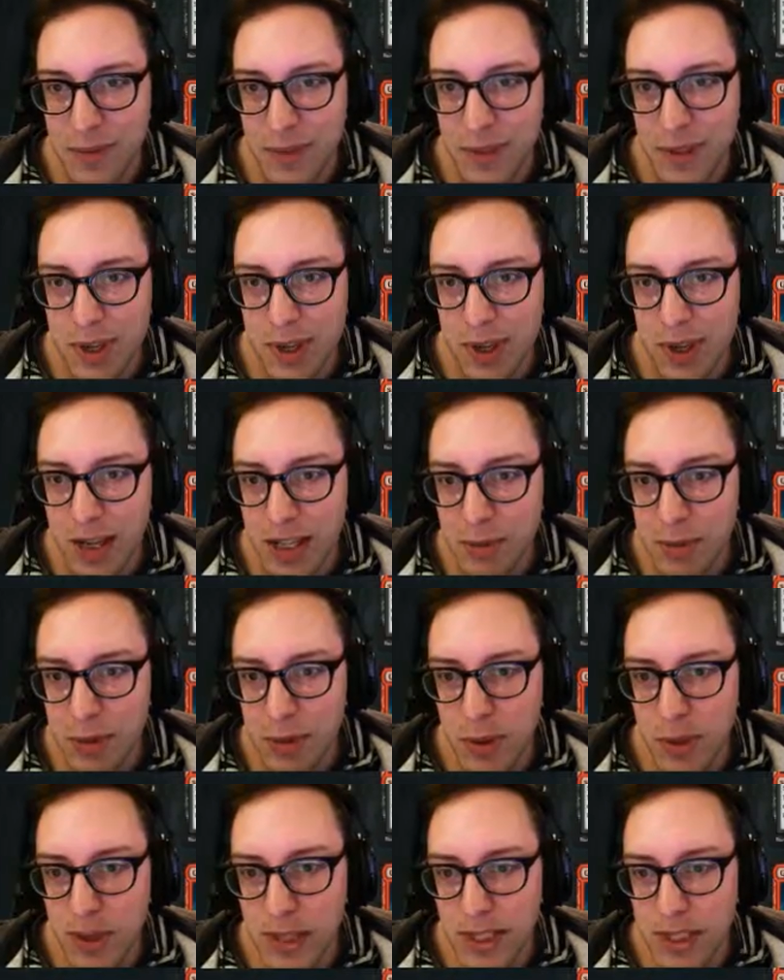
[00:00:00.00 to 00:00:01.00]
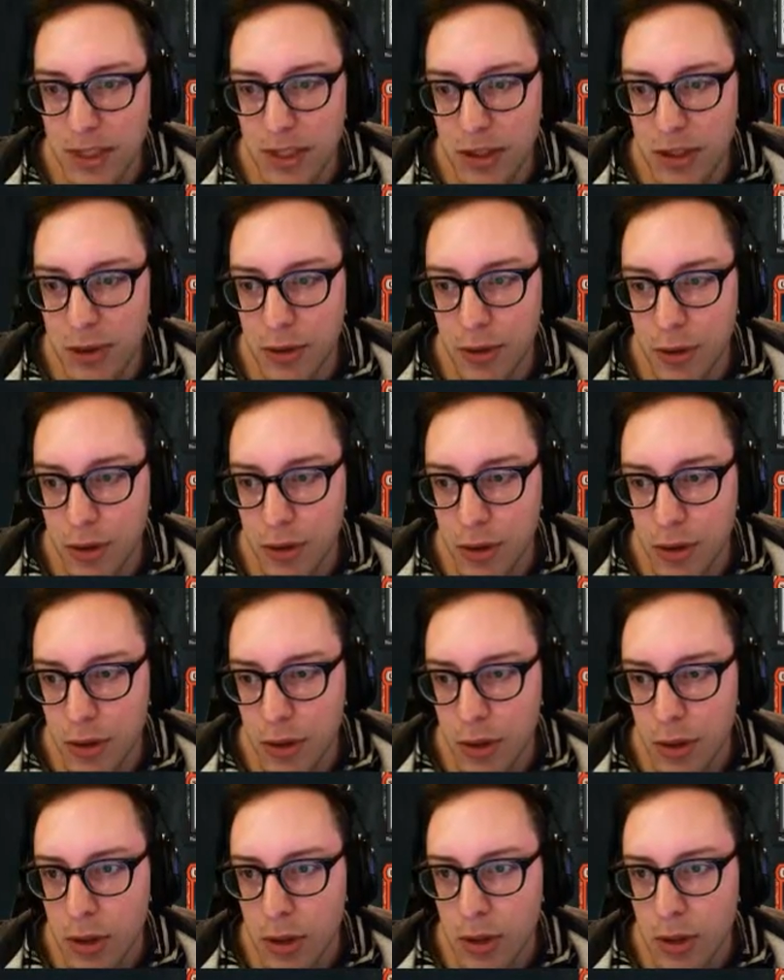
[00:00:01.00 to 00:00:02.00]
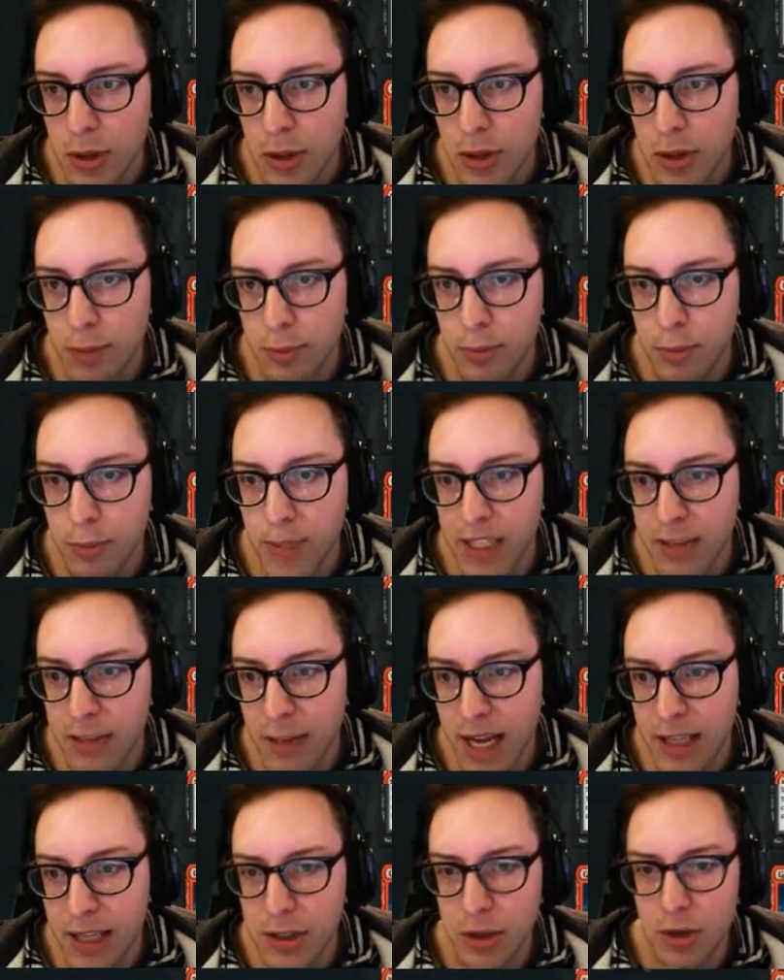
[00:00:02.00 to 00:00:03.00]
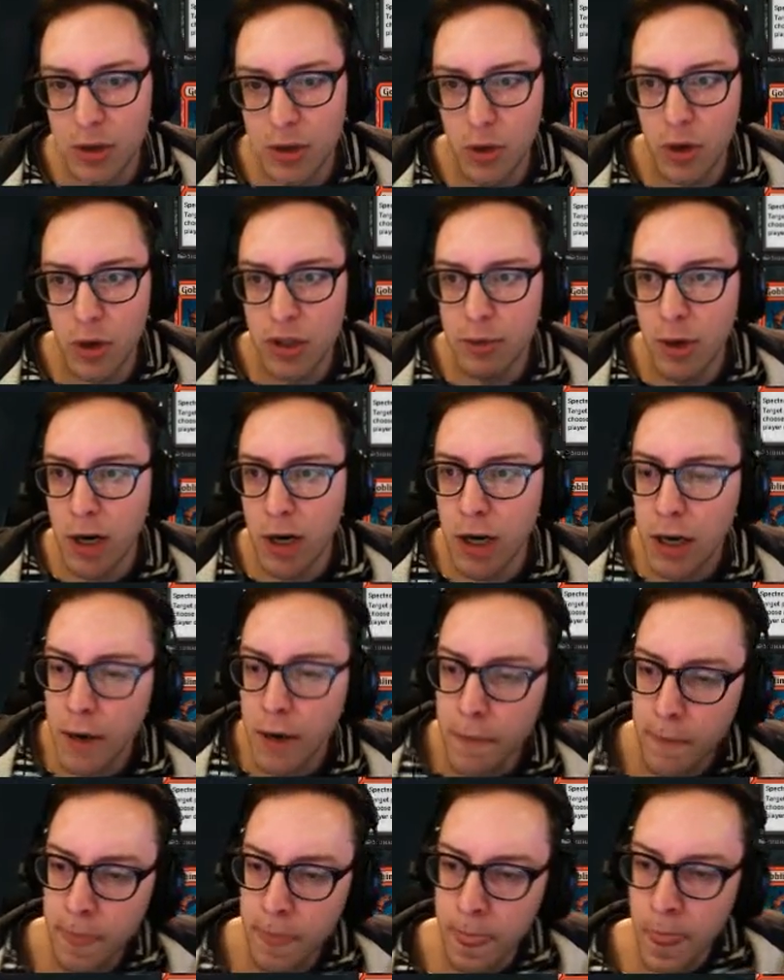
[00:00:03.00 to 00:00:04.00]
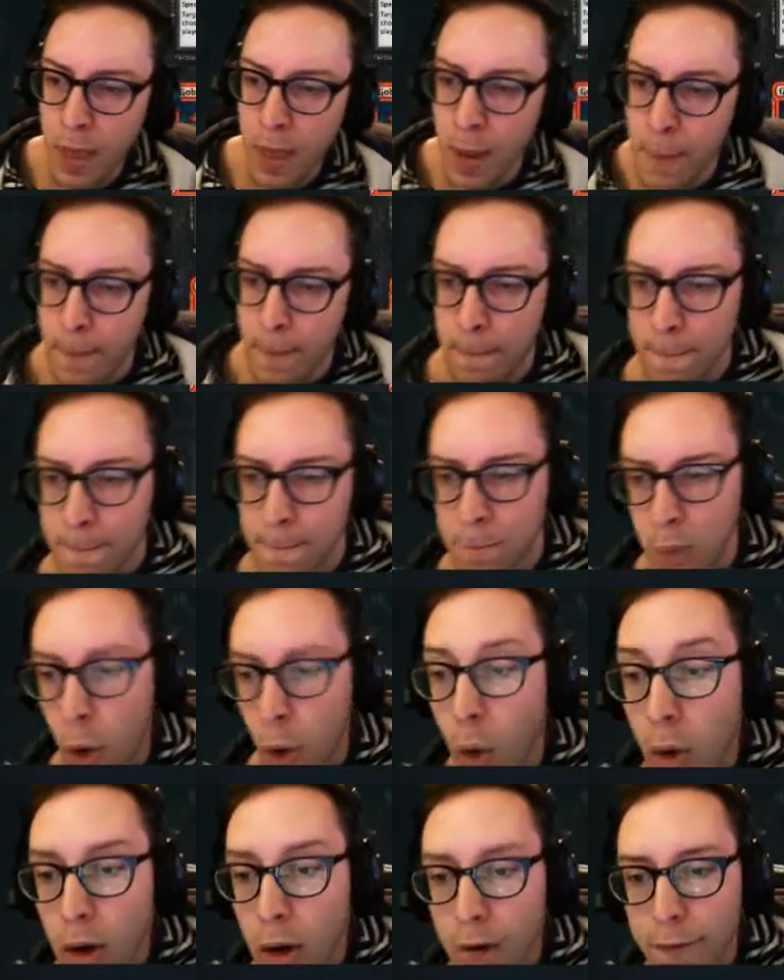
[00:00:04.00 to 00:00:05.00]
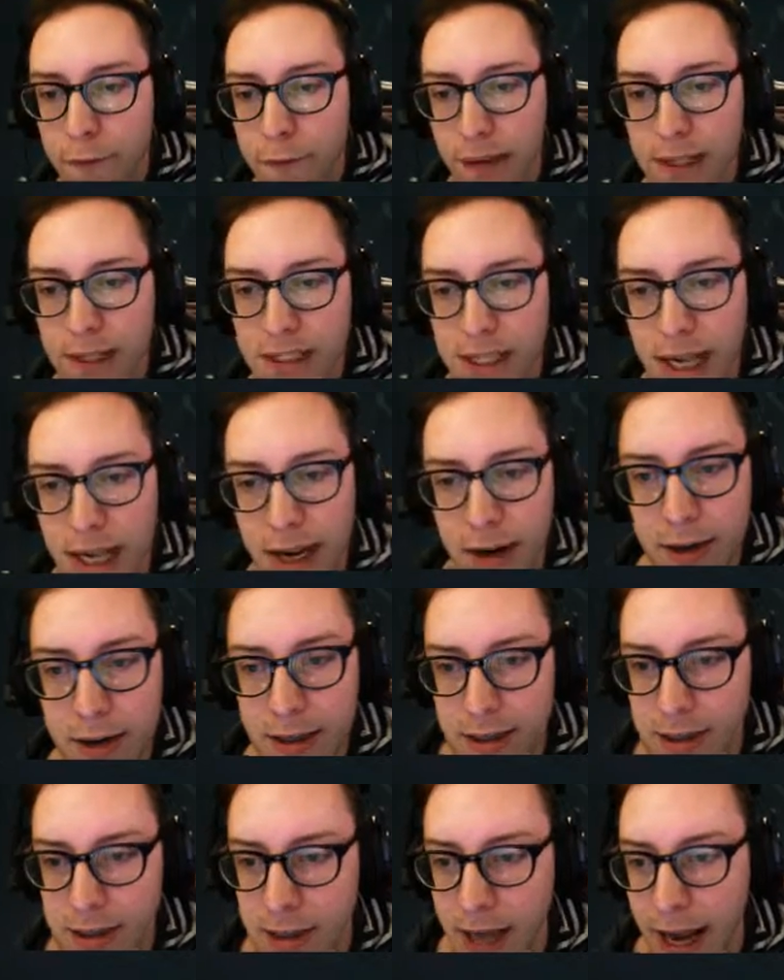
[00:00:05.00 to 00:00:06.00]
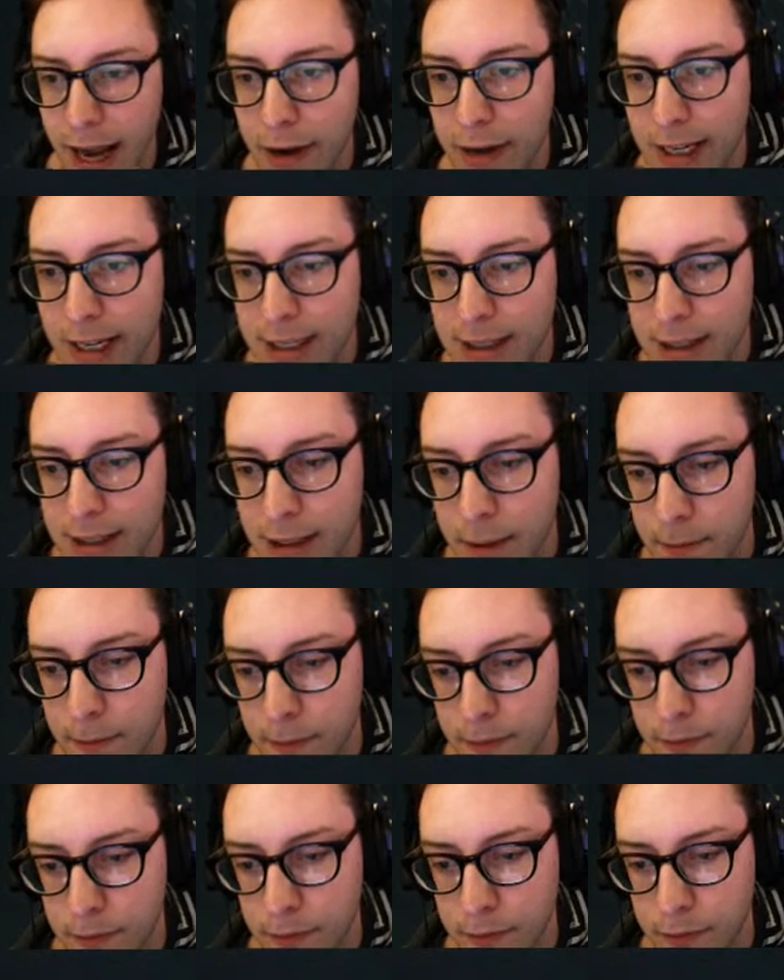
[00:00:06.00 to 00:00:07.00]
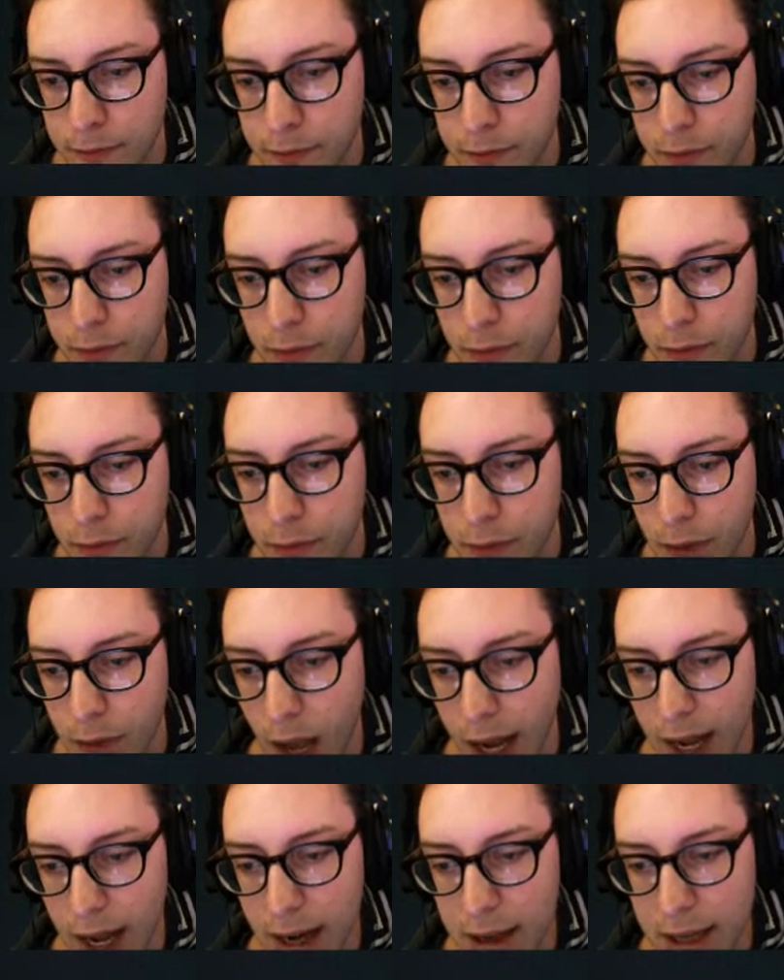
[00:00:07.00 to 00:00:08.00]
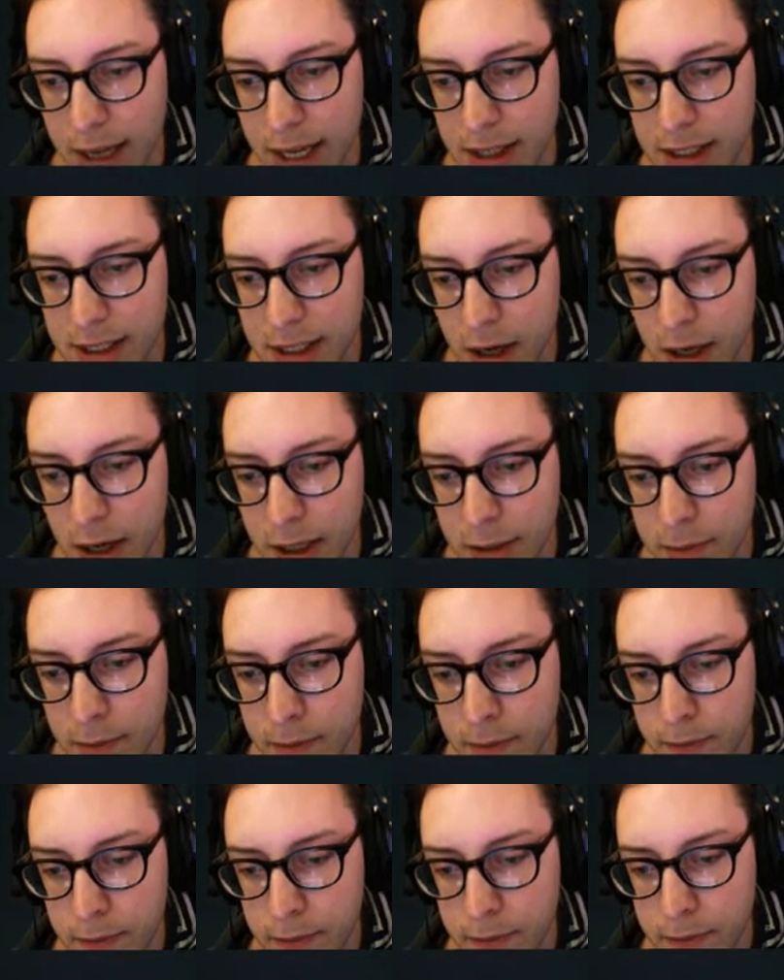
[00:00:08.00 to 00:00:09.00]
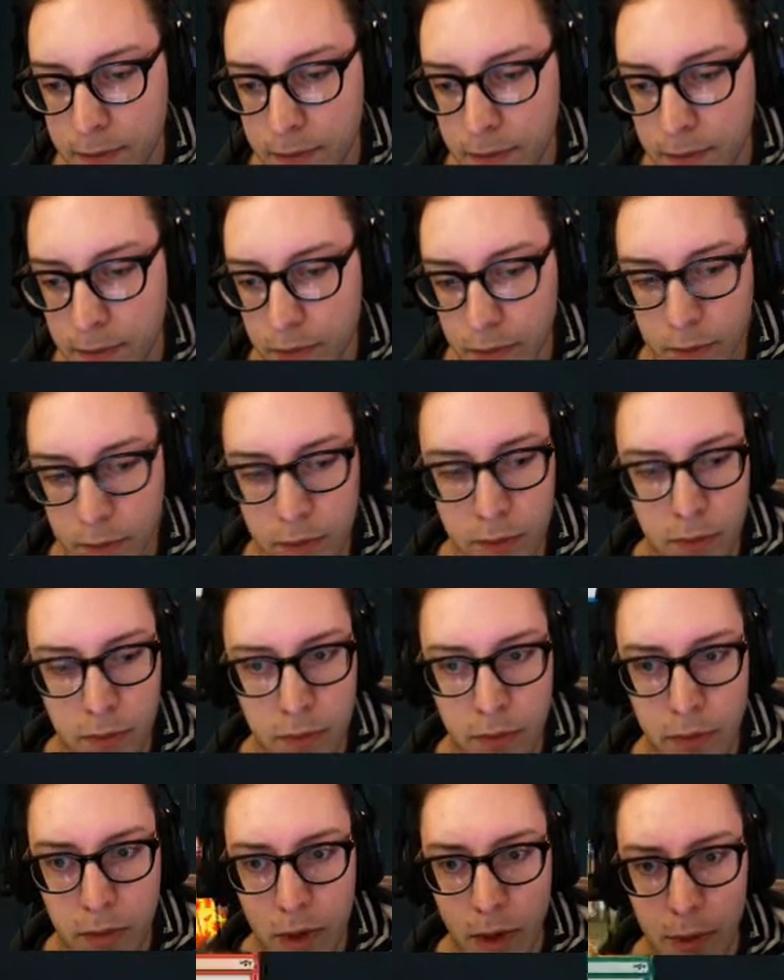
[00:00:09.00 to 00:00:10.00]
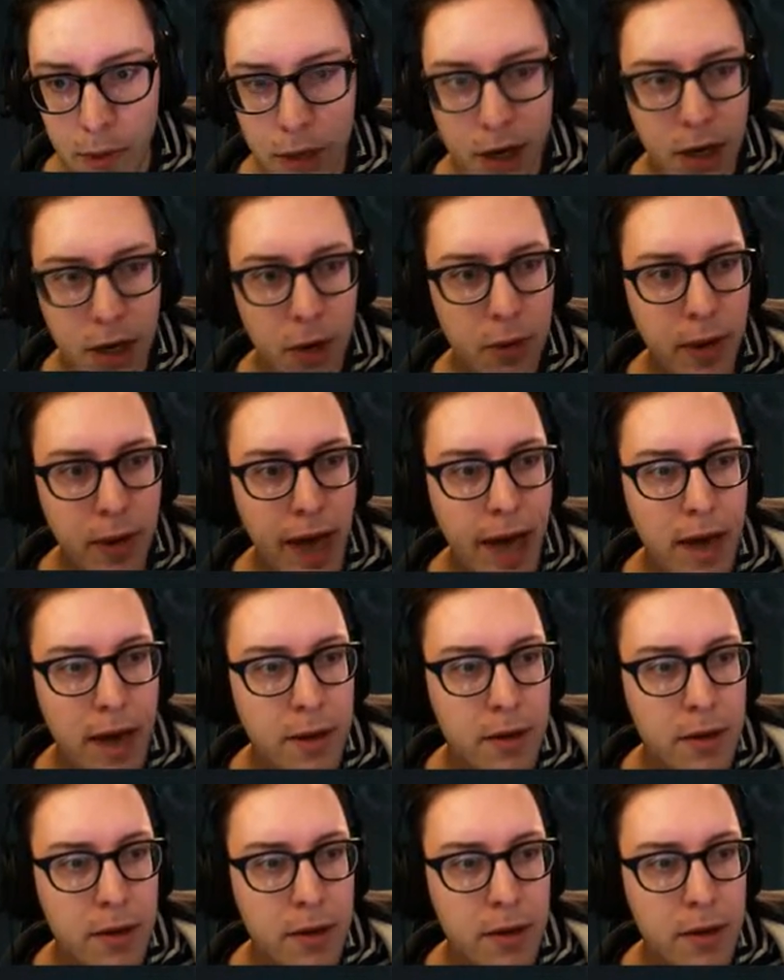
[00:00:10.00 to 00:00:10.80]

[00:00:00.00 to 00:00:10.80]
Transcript: So I think it's between these two. Beastmaster or Scorchmark. Or Frenzied Arynx. I kind of like this card. I'm going to go that.